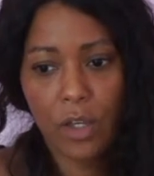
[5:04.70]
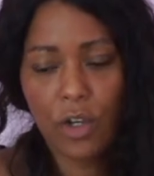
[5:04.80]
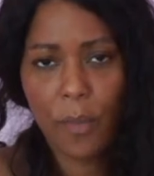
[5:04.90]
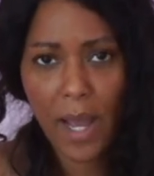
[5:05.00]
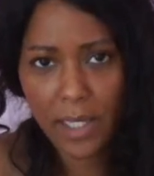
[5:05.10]
you
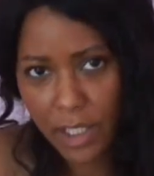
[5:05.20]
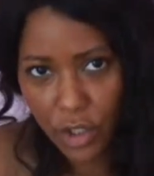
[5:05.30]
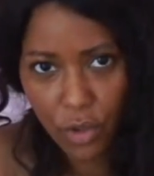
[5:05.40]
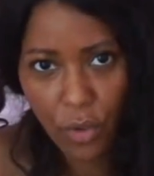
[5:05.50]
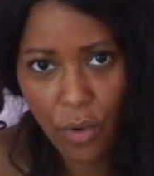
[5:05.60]
can buy
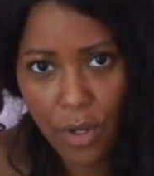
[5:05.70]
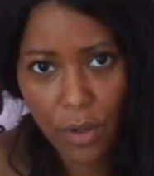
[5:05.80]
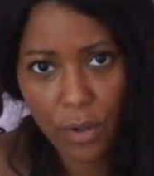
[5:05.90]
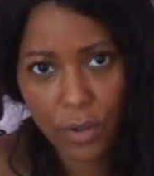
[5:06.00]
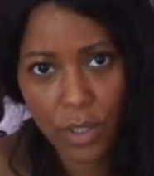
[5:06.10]
essential
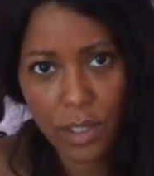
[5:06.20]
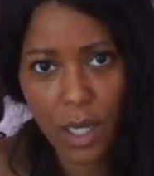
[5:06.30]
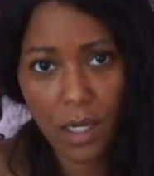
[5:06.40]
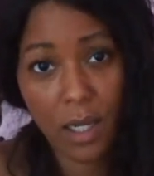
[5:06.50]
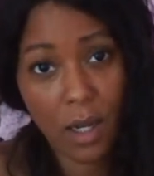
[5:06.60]
oils. It's
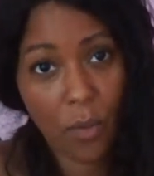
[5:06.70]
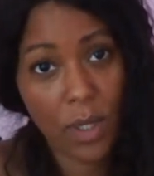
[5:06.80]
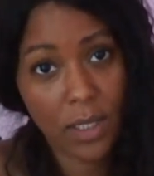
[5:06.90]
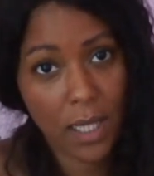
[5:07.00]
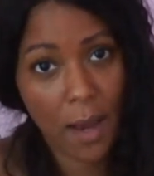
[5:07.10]
kind of like a
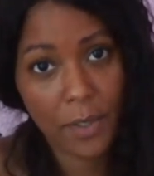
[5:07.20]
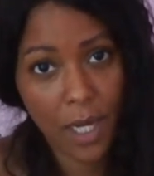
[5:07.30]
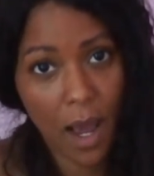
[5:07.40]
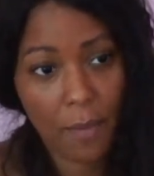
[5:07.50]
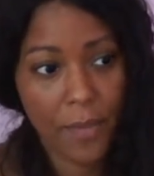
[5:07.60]
one-stop
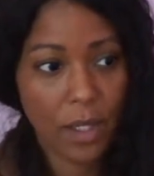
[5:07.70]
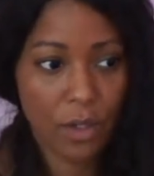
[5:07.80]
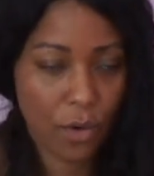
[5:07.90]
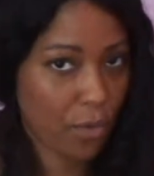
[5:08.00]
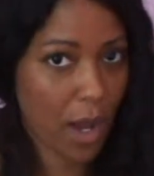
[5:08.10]
shop. You
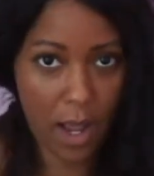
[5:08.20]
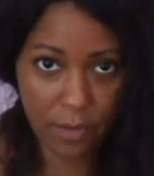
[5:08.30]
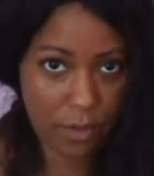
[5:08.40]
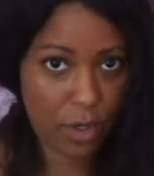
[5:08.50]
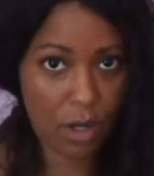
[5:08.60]
know, I
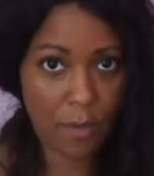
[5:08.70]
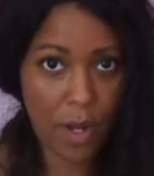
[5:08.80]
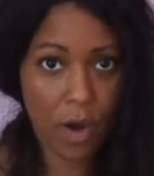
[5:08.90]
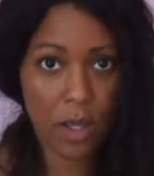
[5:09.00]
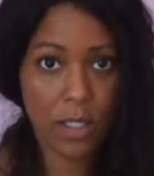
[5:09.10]
talk about
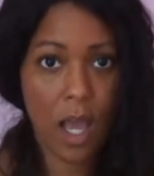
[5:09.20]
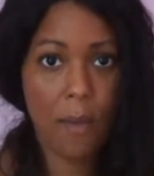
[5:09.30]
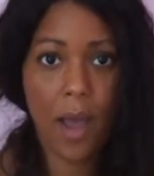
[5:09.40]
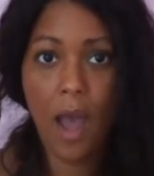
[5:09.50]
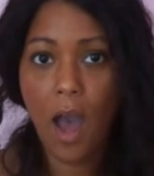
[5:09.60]
all the
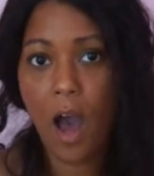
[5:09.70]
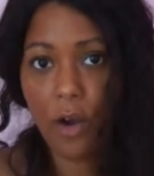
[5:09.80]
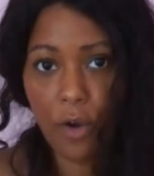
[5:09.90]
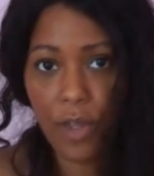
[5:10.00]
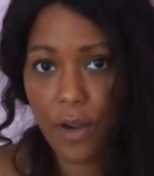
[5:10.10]
time.
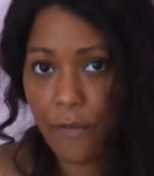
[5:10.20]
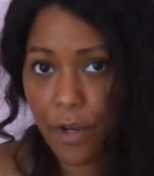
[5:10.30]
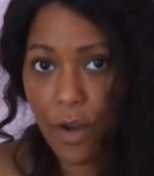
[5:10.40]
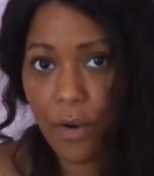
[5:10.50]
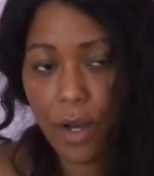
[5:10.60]
I'll go there for
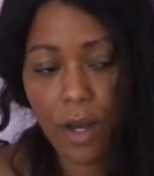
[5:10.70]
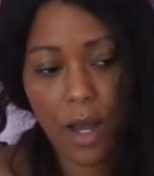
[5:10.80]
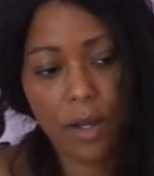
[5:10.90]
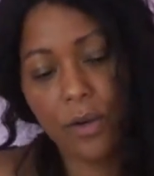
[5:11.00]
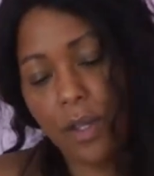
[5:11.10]
yoga.
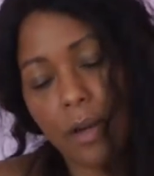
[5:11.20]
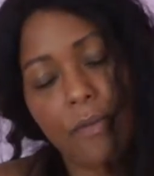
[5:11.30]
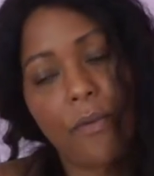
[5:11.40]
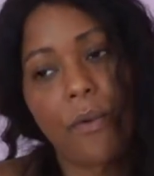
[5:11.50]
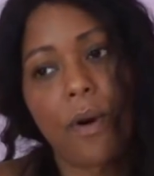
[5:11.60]
I go there
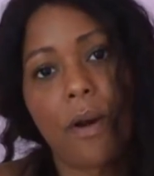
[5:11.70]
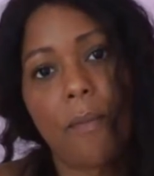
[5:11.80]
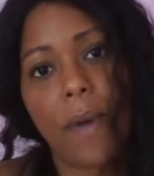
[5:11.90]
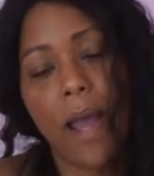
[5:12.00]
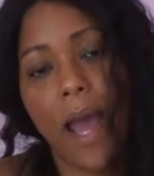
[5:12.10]

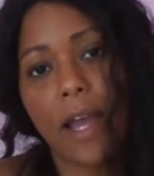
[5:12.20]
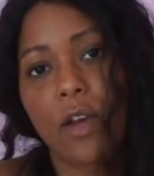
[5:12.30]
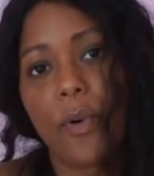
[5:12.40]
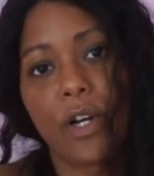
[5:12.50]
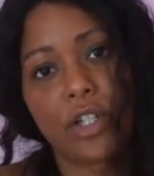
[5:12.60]
for my
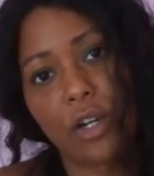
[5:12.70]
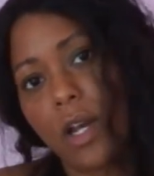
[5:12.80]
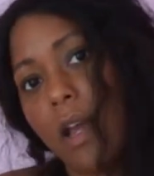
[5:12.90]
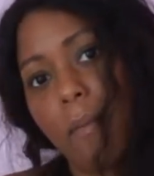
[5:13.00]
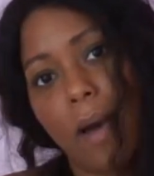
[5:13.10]

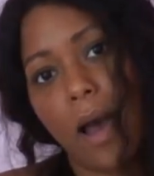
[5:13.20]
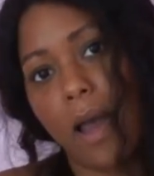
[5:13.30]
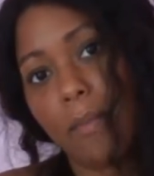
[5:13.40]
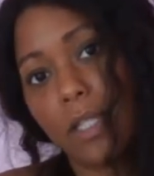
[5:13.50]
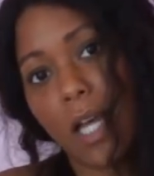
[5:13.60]
acupuncture and
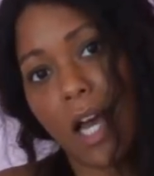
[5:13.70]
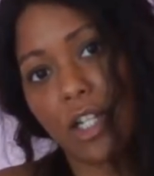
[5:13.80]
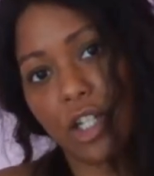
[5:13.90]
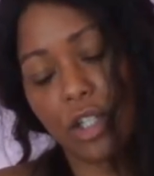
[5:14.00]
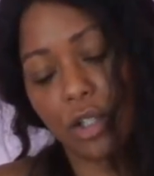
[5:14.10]
my
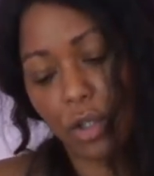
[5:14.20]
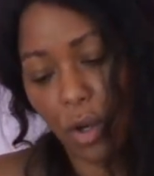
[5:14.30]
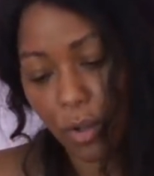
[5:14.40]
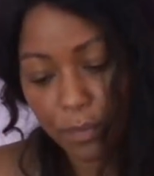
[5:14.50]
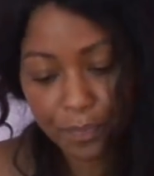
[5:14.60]
massages.
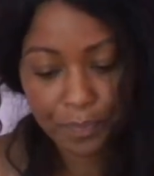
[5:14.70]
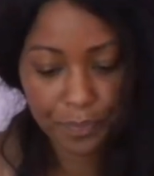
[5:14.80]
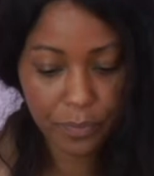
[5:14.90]
So